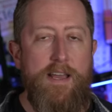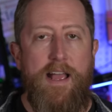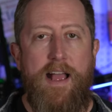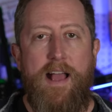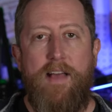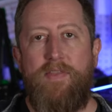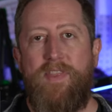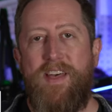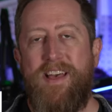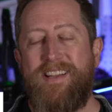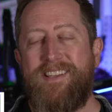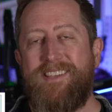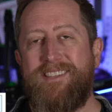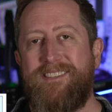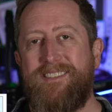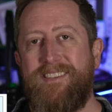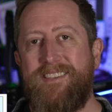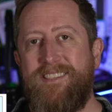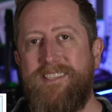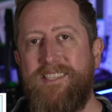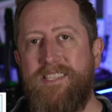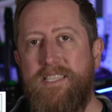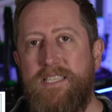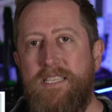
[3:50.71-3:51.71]
And that is
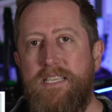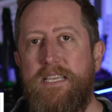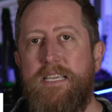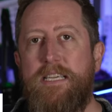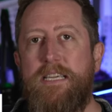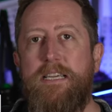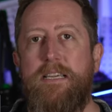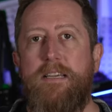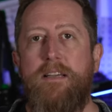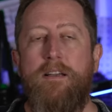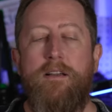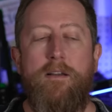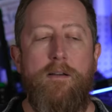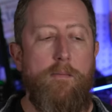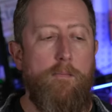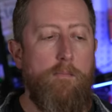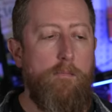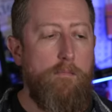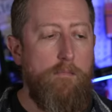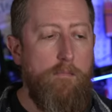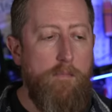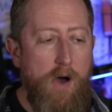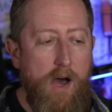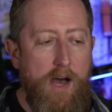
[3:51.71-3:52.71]
C
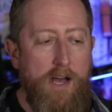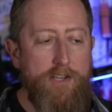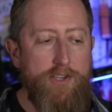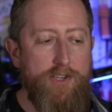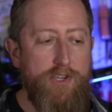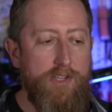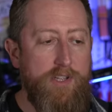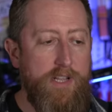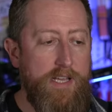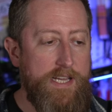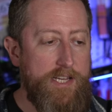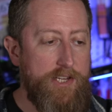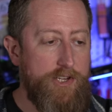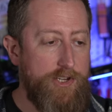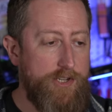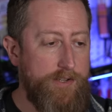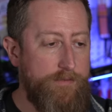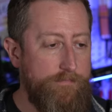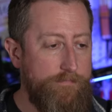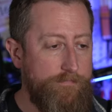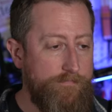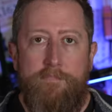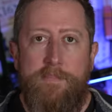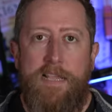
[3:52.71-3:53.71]

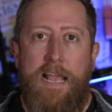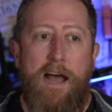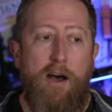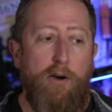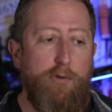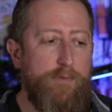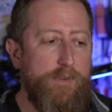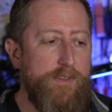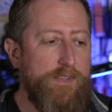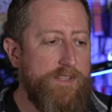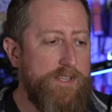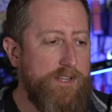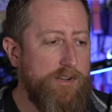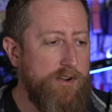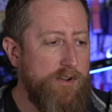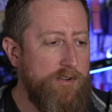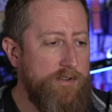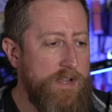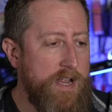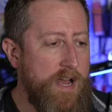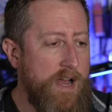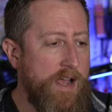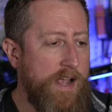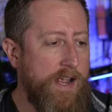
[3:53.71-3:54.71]
modulation. Alpha
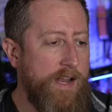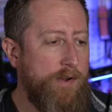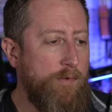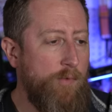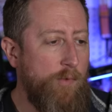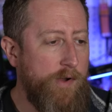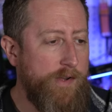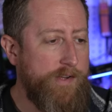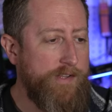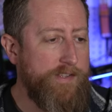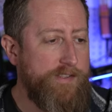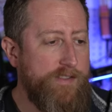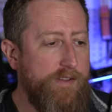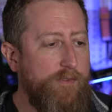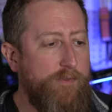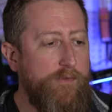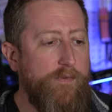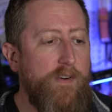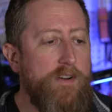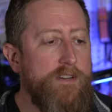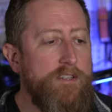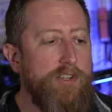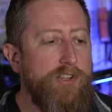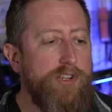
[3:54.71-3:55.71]
09, what is the
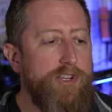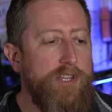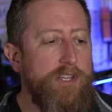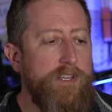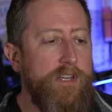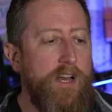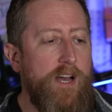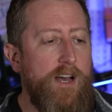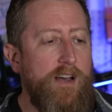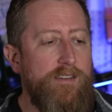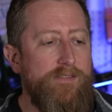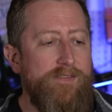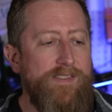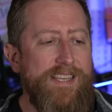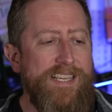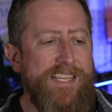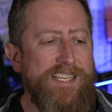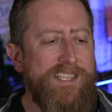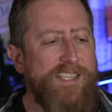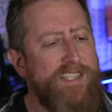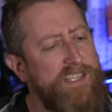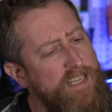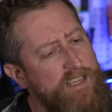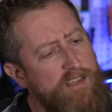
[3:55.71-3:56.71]
function of the
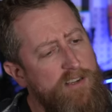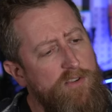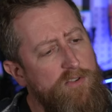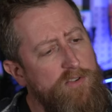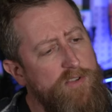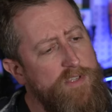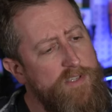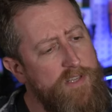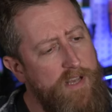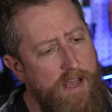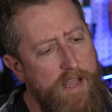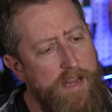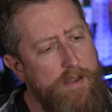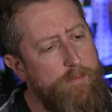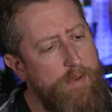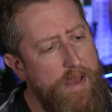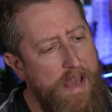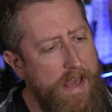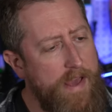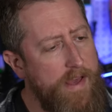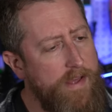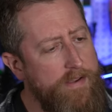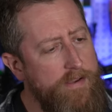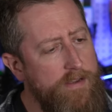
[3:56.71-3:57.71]
single
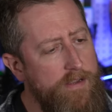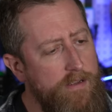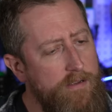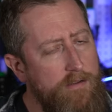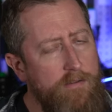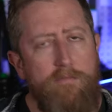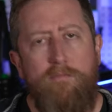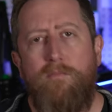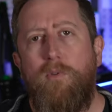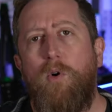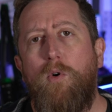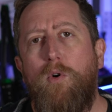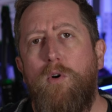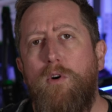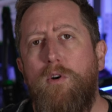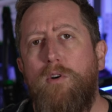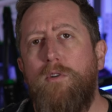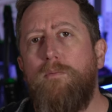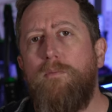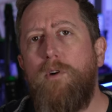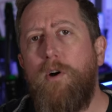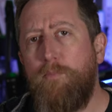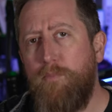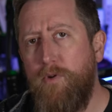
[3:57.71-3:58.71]
sideband
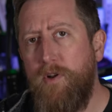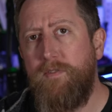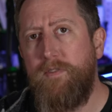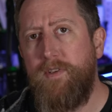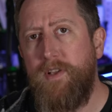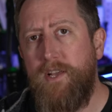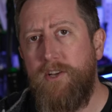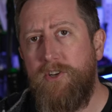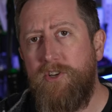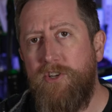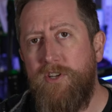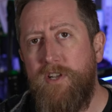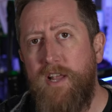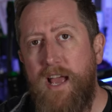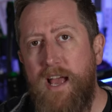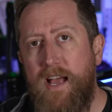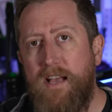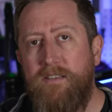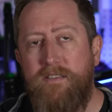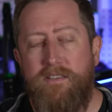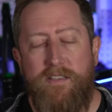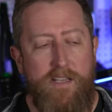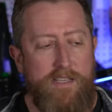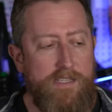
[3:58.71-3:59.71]
or abbreviation
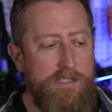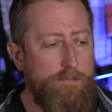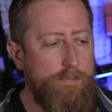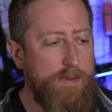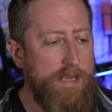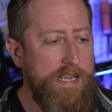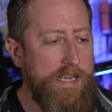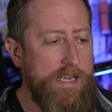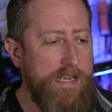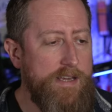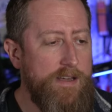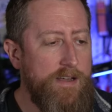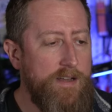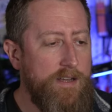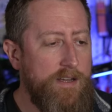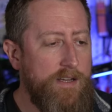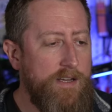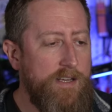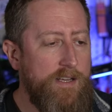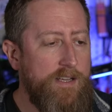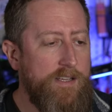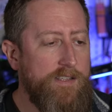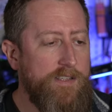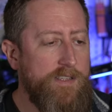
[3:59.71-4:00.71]
SSB
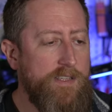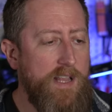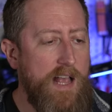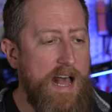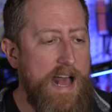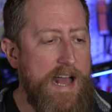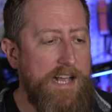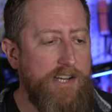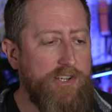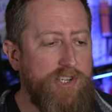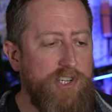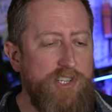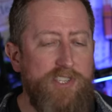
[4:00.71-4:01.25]
slash